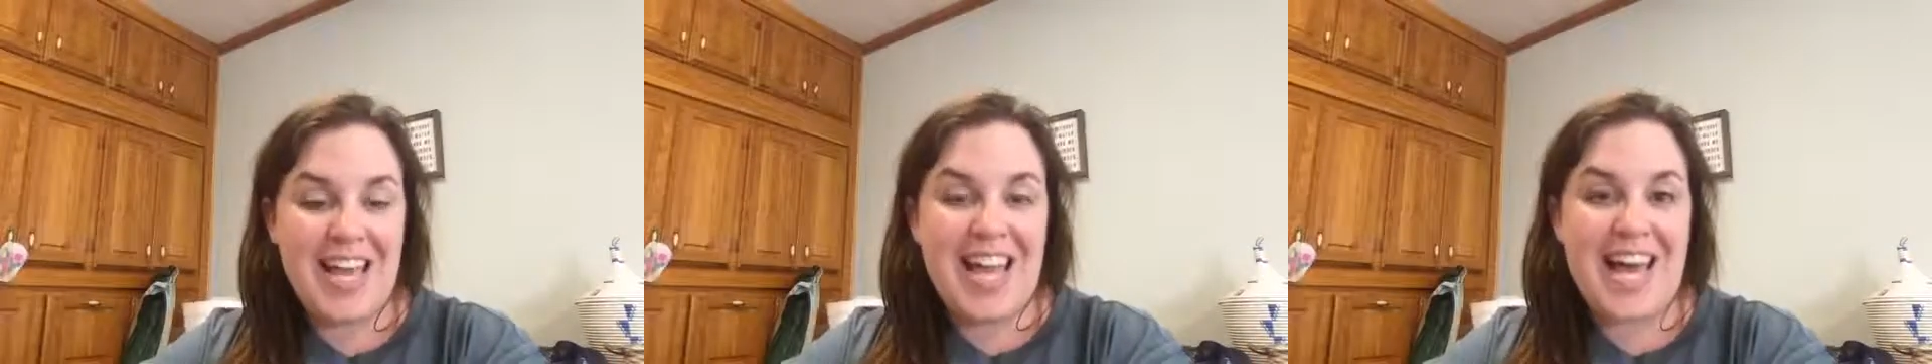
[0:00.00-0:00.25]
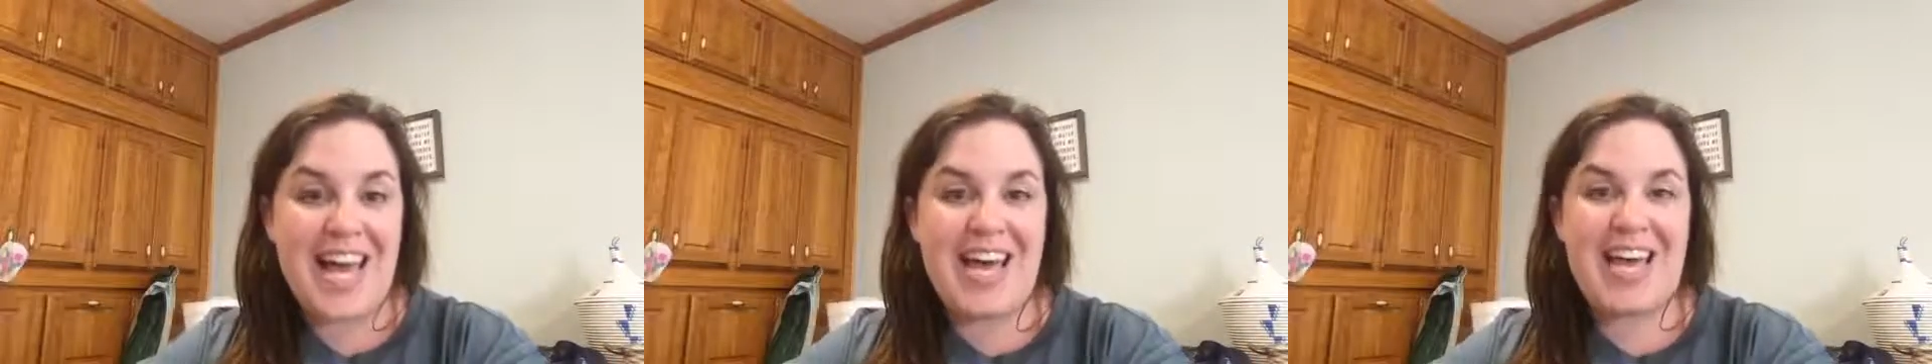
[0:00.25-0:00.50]

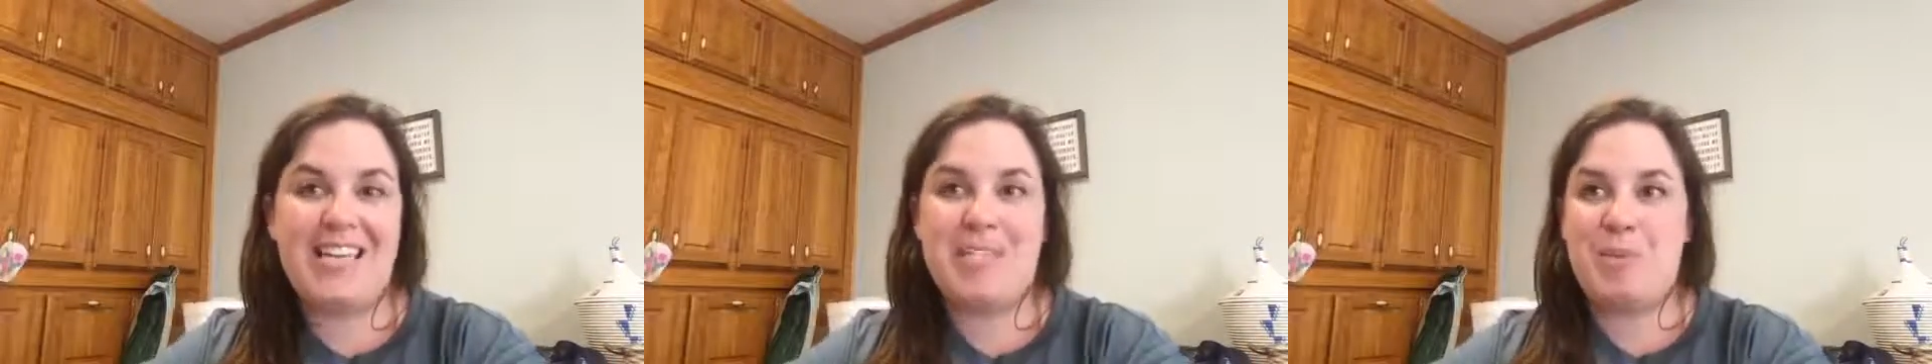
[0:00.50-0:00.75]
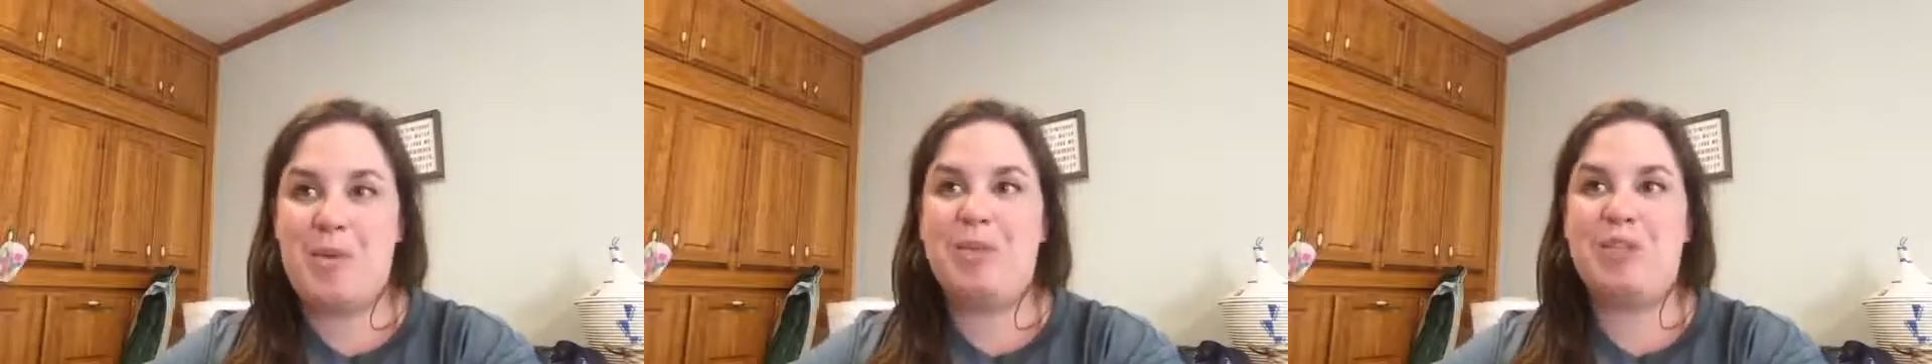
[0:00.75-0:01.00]

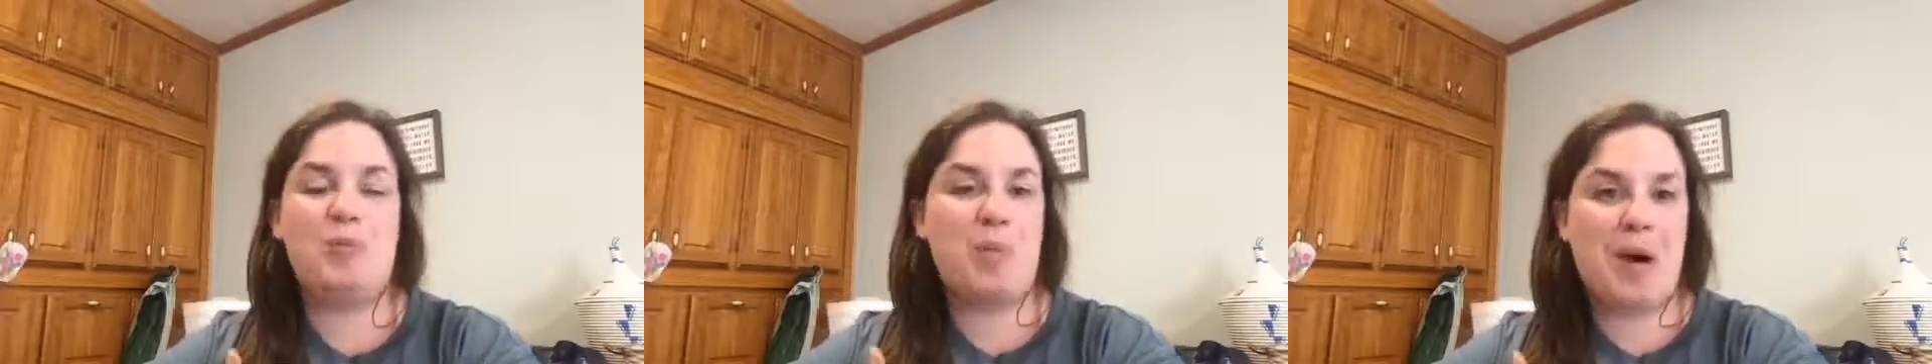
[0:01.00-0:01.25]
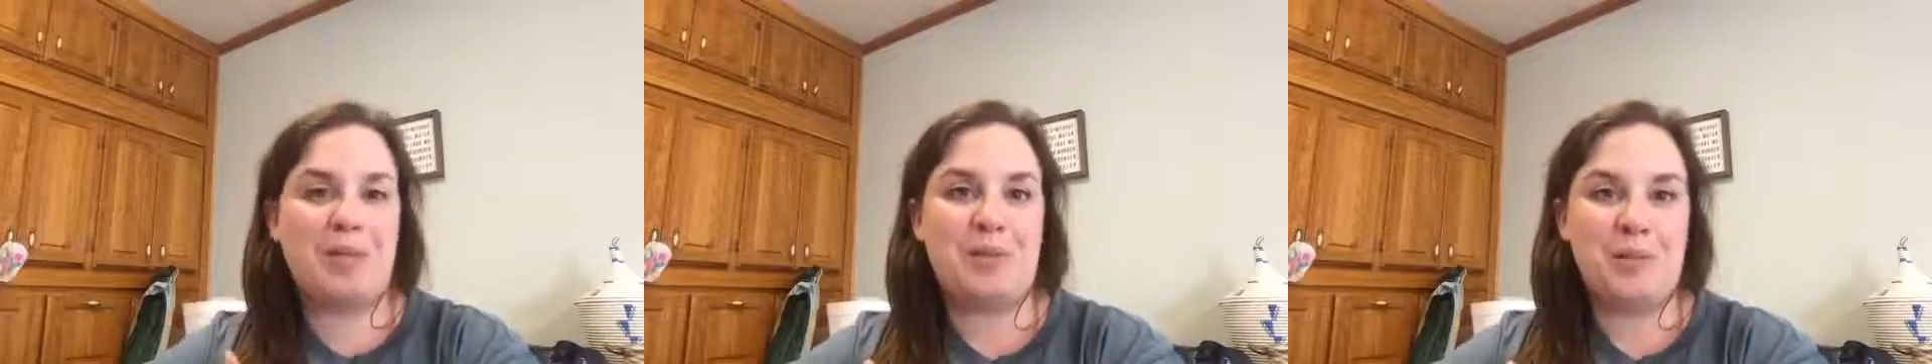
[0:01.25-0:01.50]
as much as
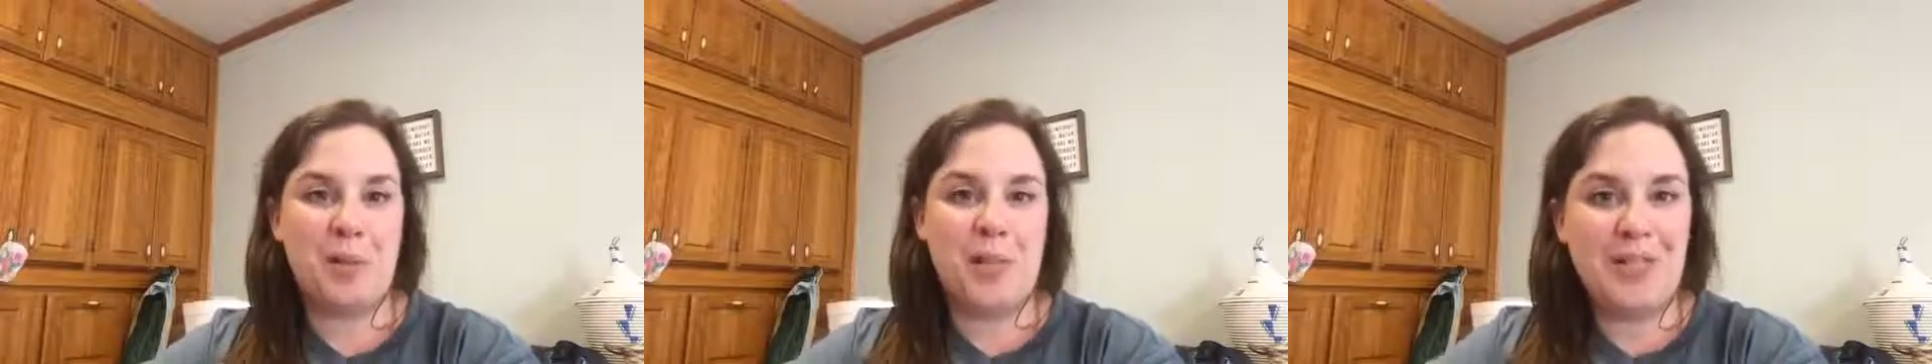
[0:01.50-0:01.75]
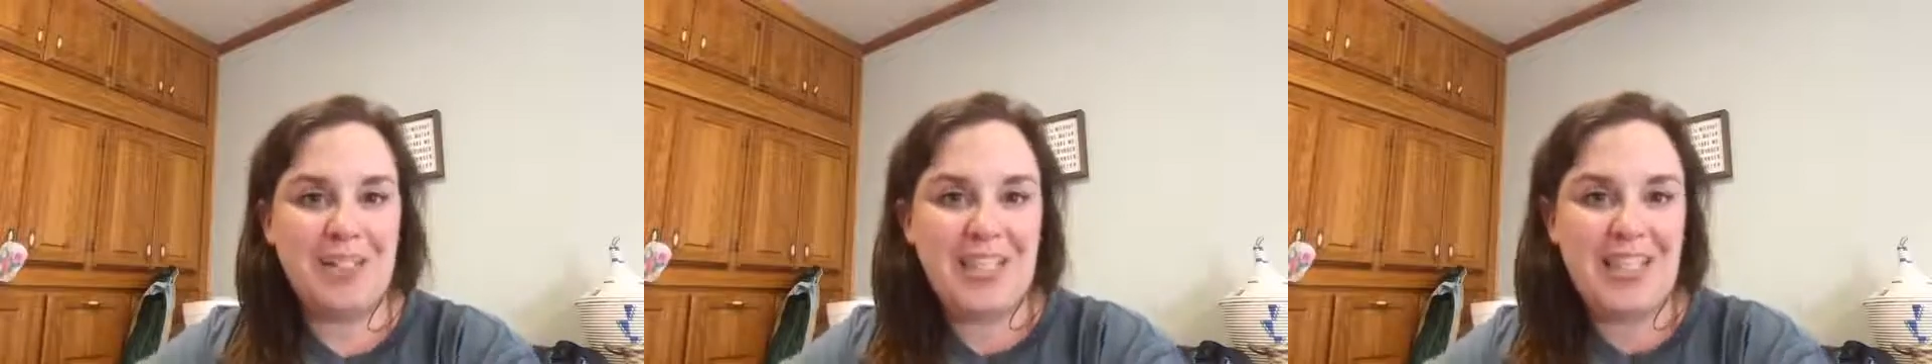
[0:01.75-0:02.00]

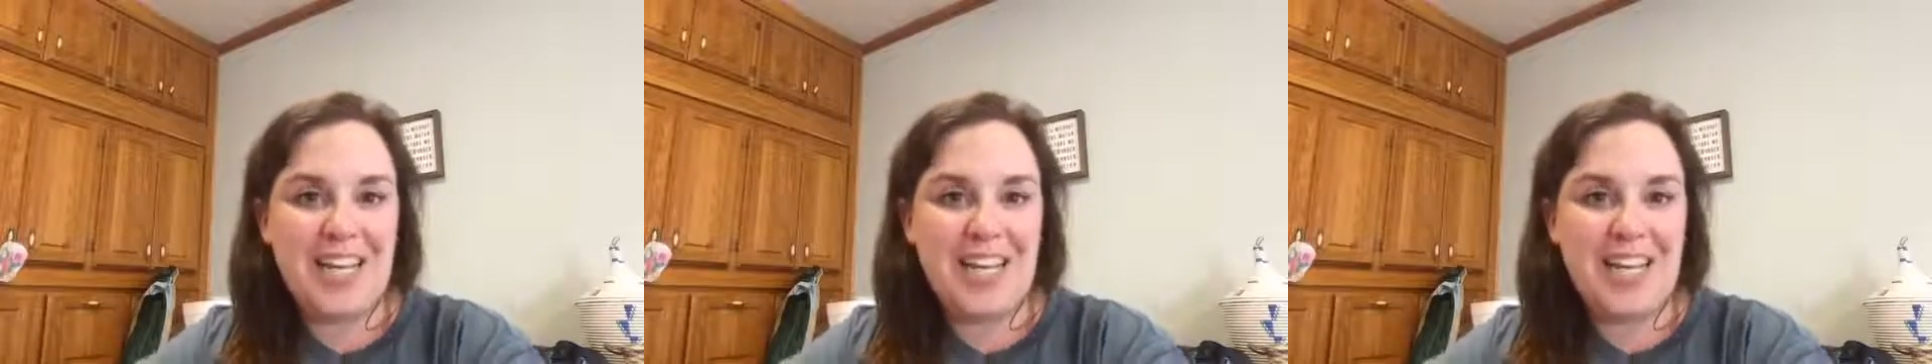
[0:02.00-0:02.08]
possible,